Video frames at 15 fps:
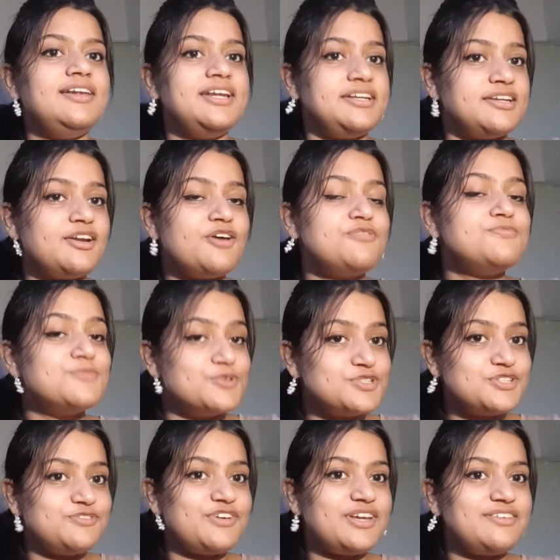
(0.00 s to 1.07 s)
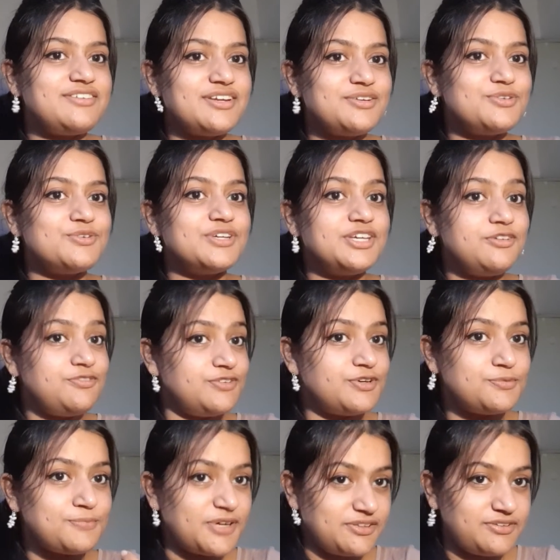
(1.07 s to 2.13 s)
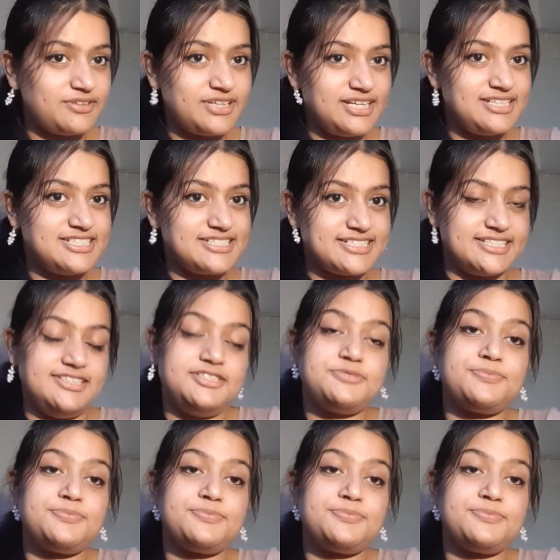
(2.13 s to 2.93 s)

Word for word: letter of motivation to give your personal details.